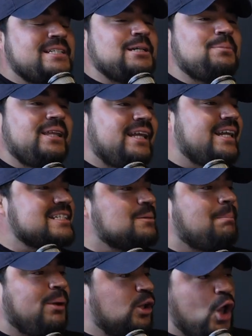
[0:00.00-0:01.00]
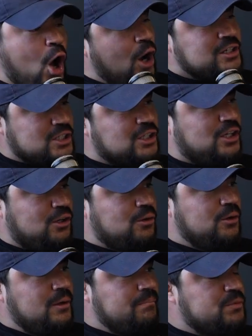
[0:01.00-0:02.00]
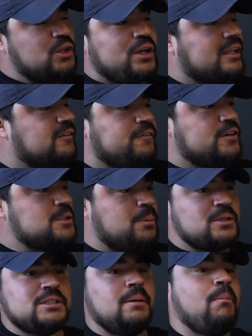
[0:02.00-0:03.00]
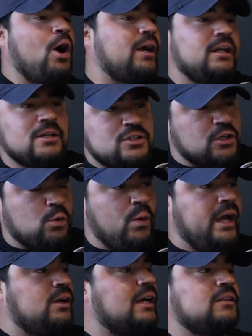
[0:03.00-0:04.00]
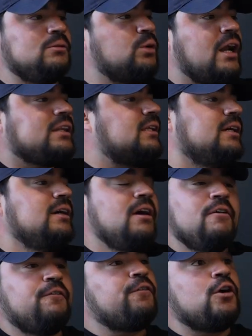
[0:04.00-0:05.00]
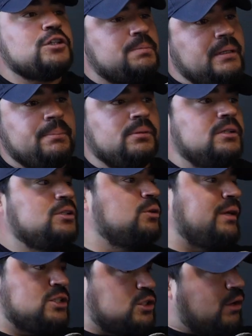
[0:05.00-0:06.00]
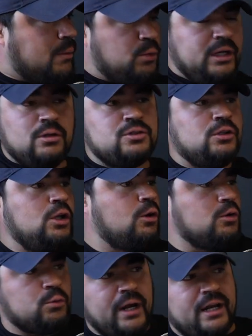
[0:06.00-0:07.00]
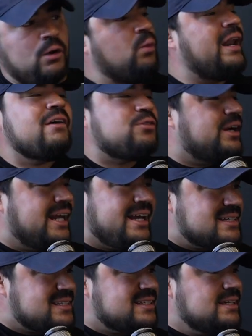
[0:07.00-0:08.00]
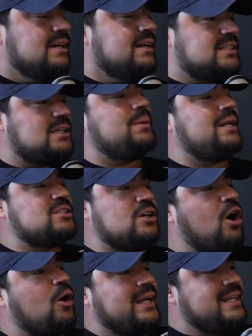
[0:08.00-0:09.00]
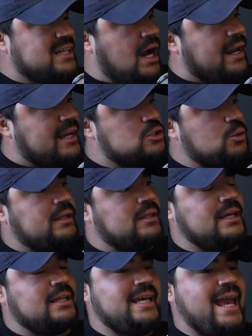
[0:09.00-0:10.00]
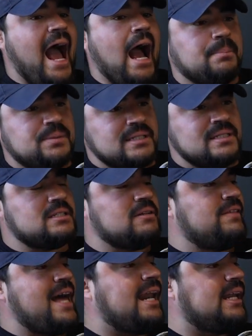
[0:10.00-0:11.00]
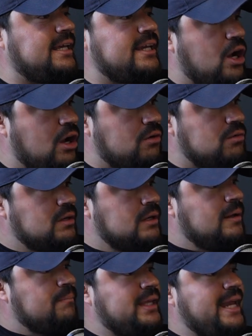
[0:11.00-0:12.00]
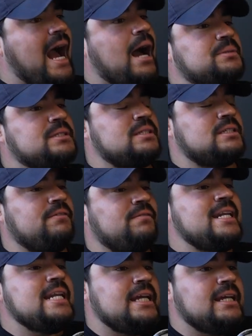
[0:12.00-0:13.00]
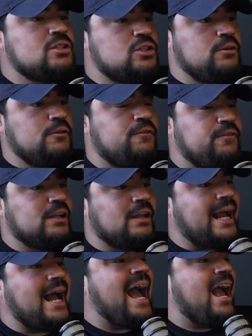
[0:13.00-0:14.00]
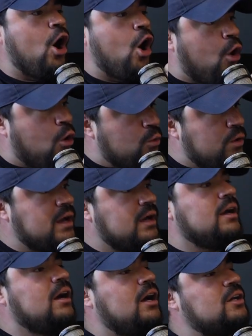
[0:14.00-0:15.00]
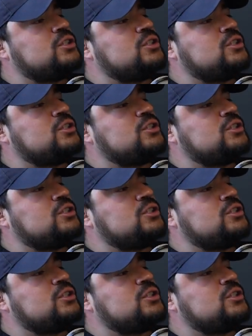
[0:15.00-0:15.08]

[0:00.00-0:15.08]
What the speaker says: something that doesn't belong to you. You're not the first person to market in a certain way. We're not the first people to do Instagram Reels or local radio. Whatever it is, somebody's already done it. So I think the absence of that ego, the absence of need to feel like I own a